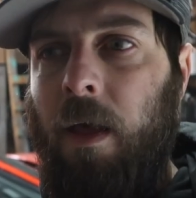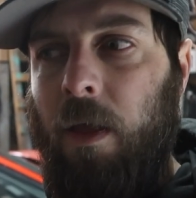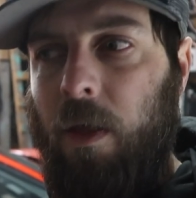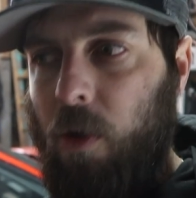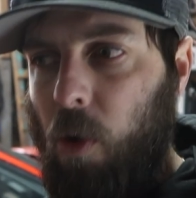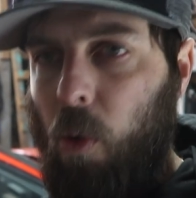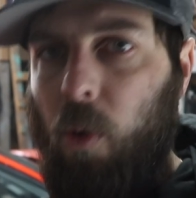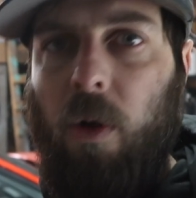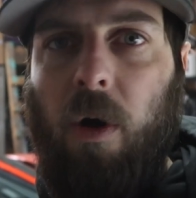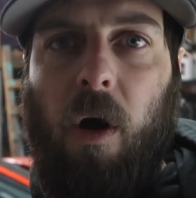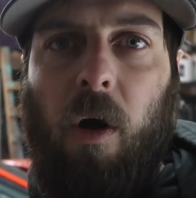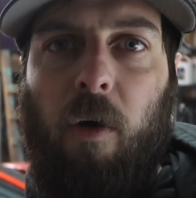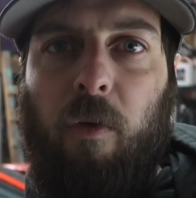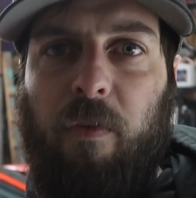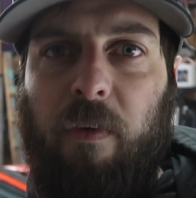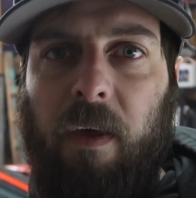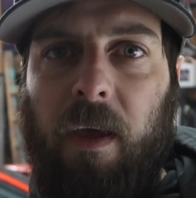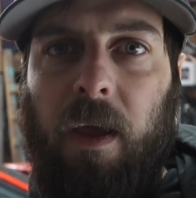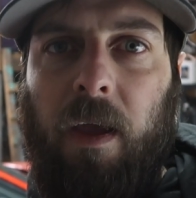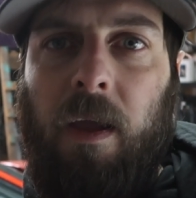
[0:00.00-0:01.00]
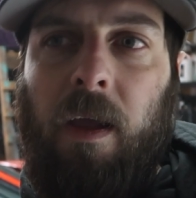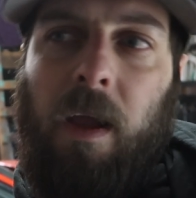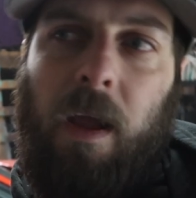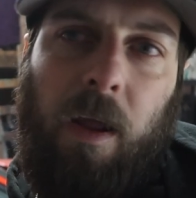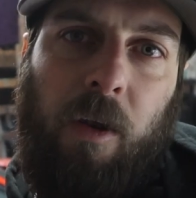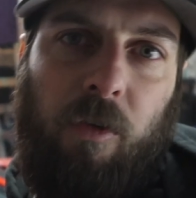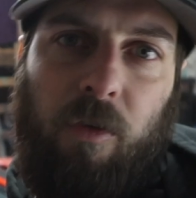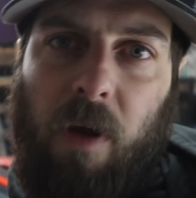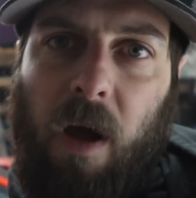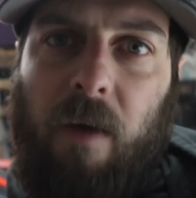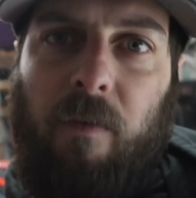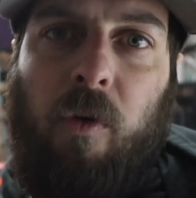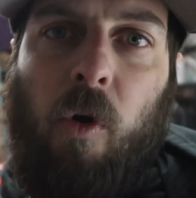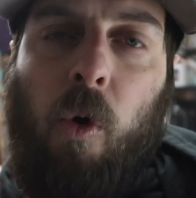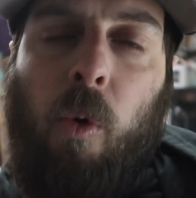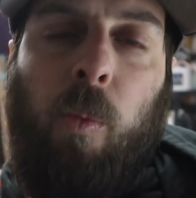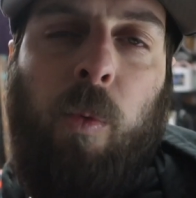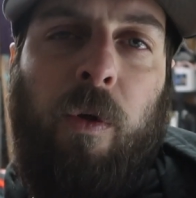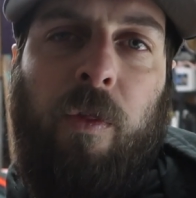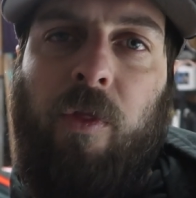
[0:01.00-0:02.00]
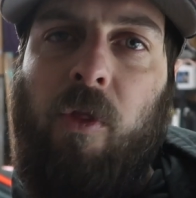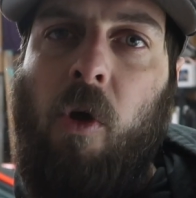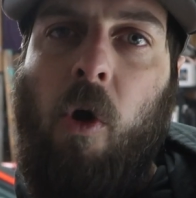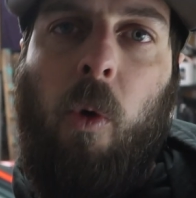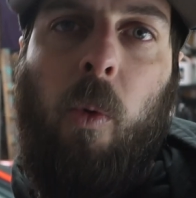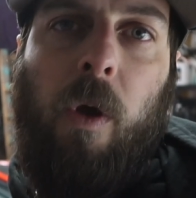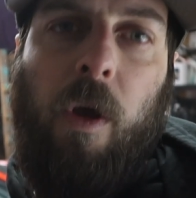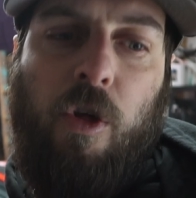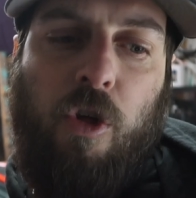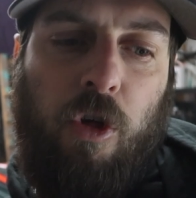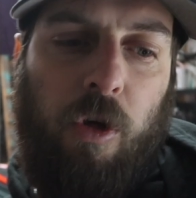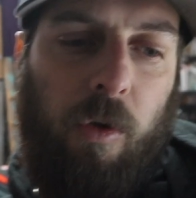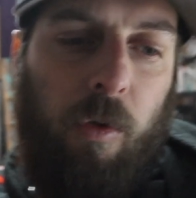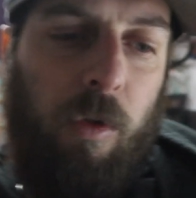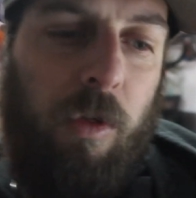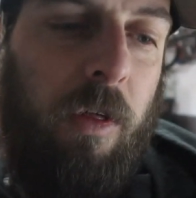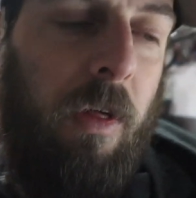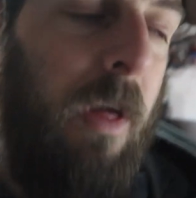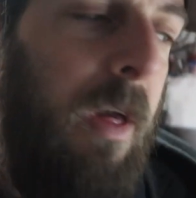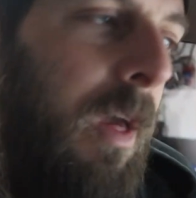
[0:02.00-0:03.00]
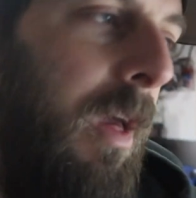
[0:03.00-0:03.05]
go golfing, and drive home with no issues.